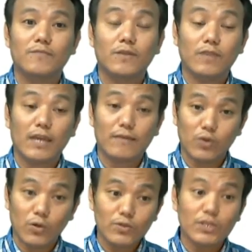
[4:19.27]
We have to
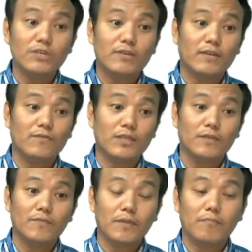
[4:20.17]
also interact with
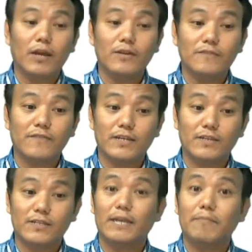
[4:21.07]
biotic factors
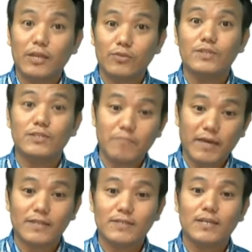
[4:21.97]
like pathogens,
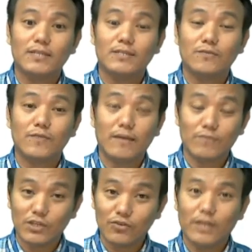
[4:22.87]
parasites. We have to
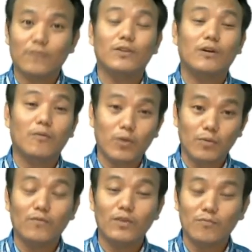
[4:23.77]
interact with
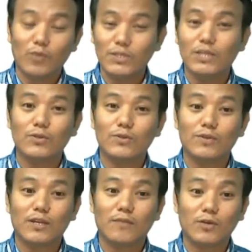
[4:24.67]
with mosquitoes,
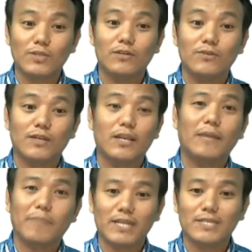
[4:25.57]
right? Mosquitoes are like
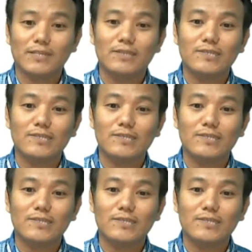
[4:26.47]
parasites.